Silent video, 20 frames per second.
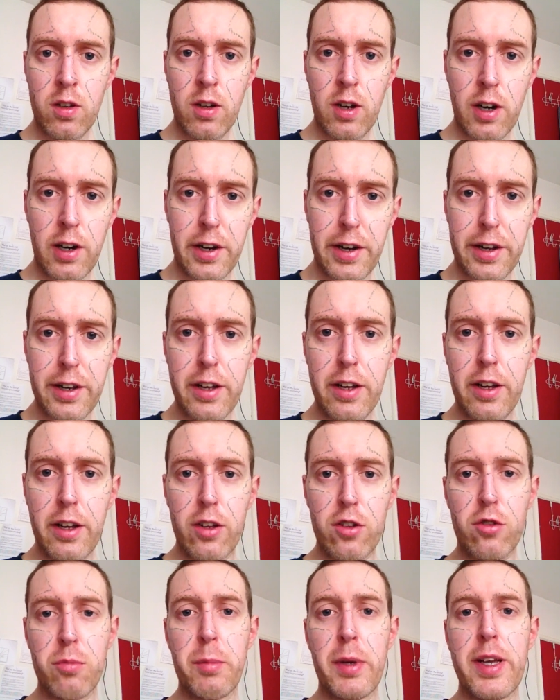Hi,
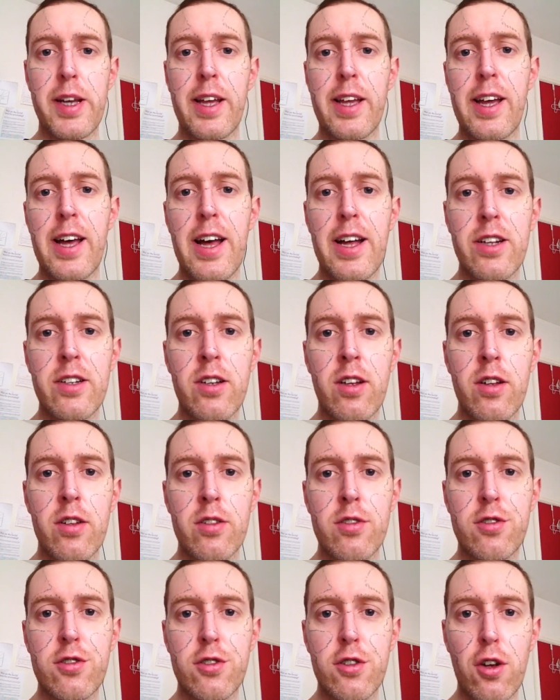it's me again.
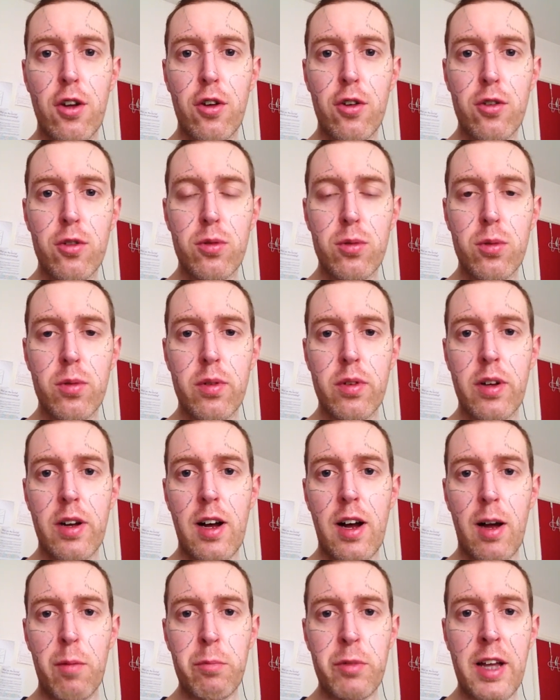So
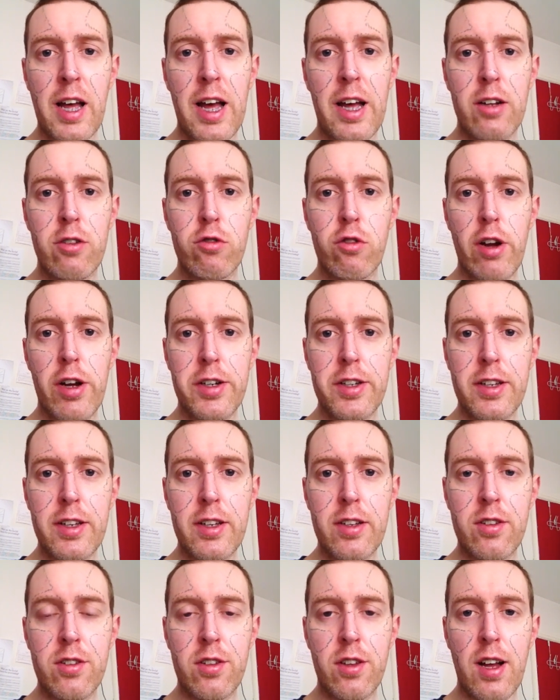I'm getting
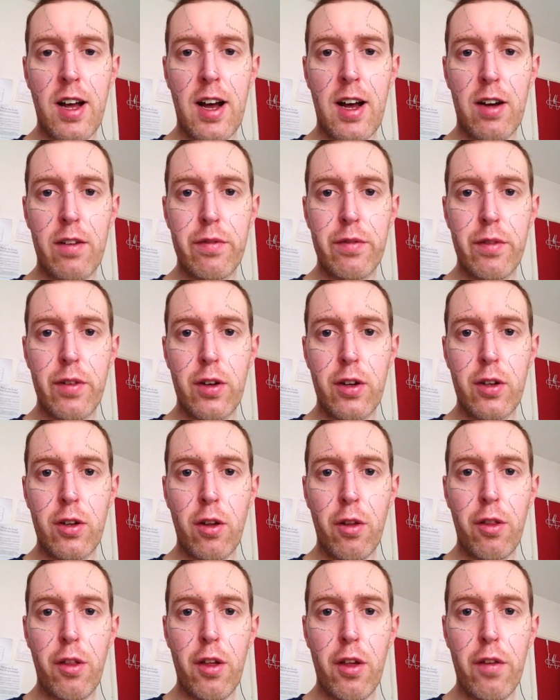ready to have
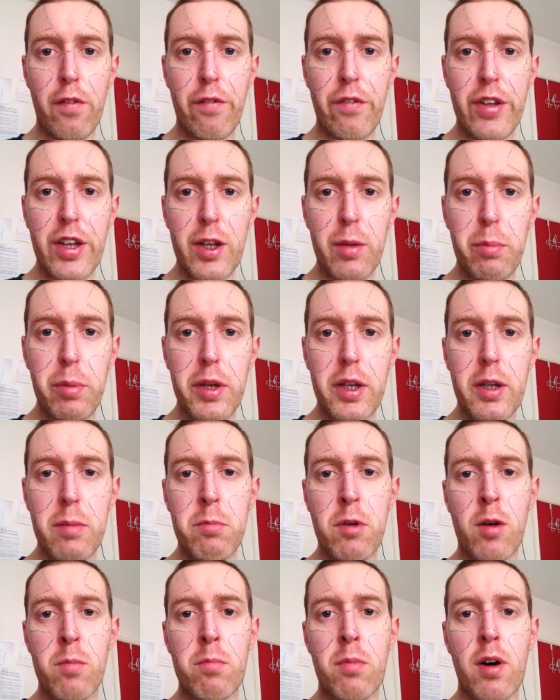another
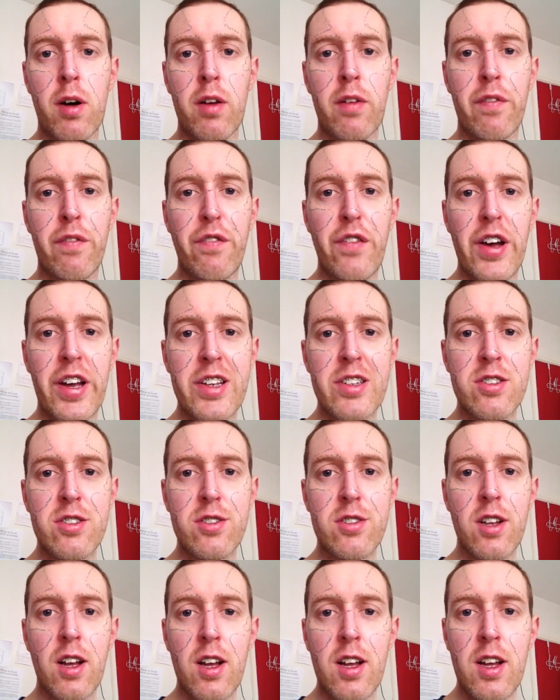V-beam on my
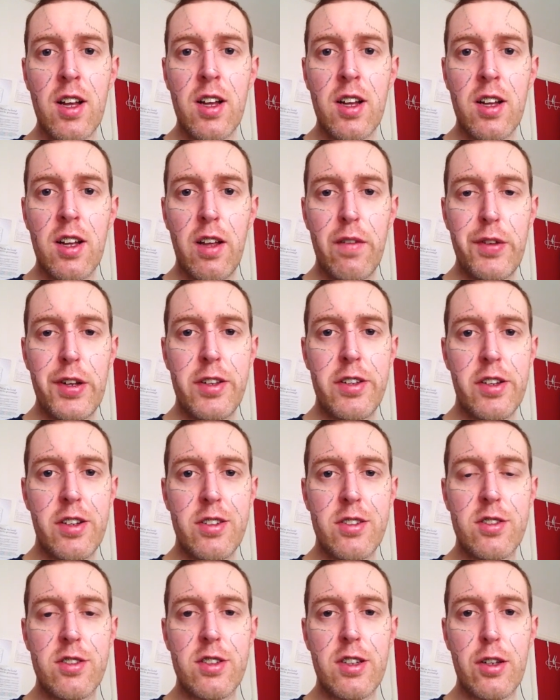face. If you
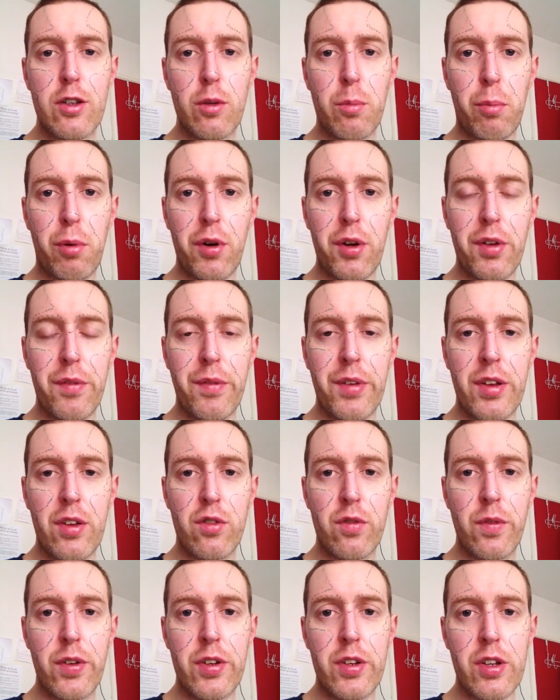didn't see the
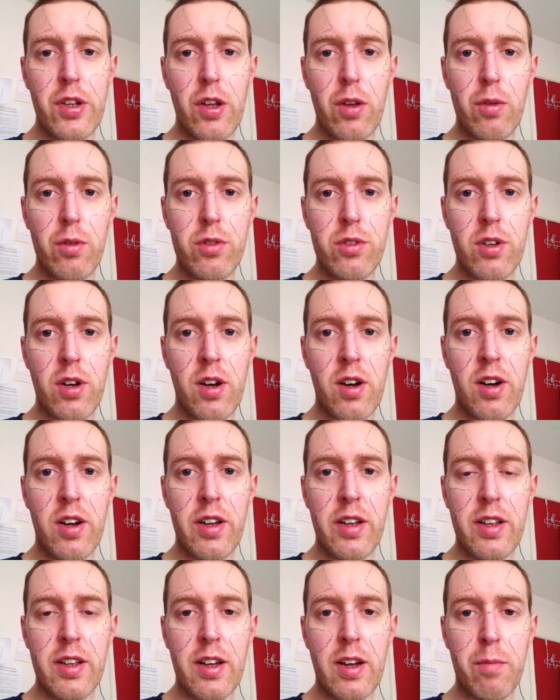previous videos,
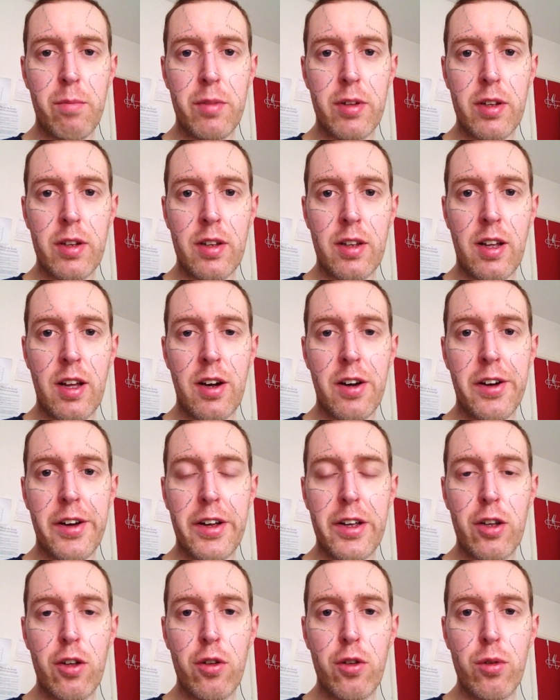I am the
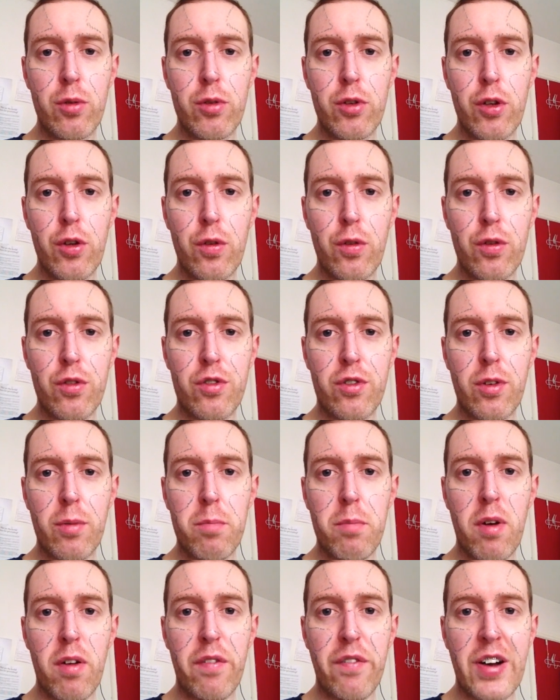guy who used
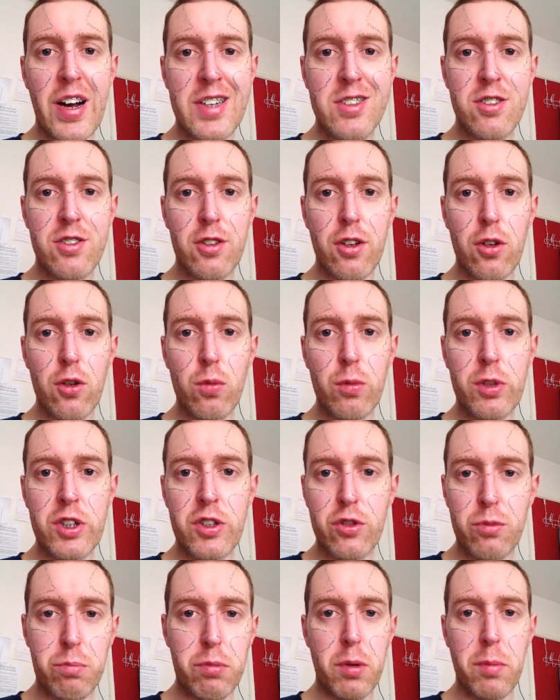Mirvaso,
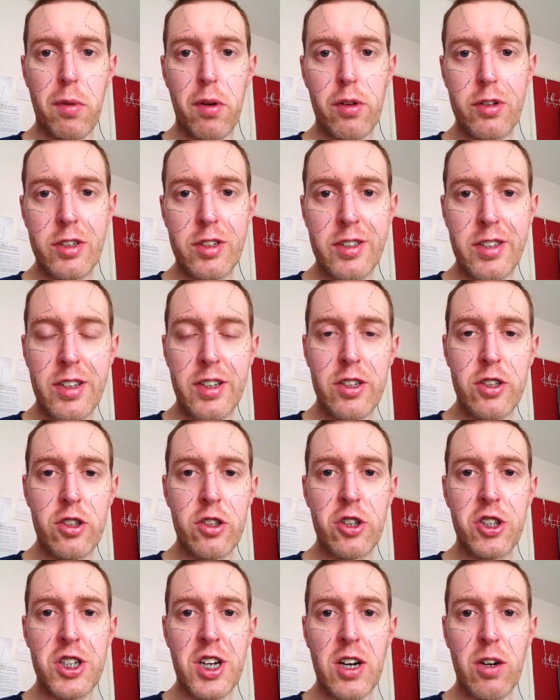which is
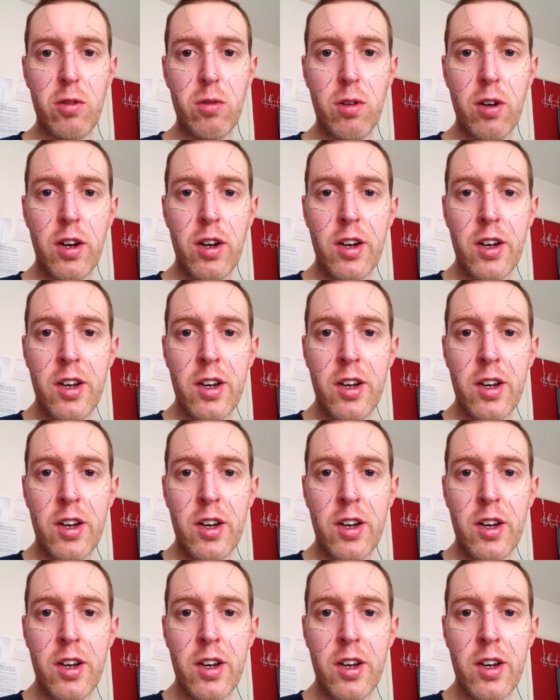bromonidine gel,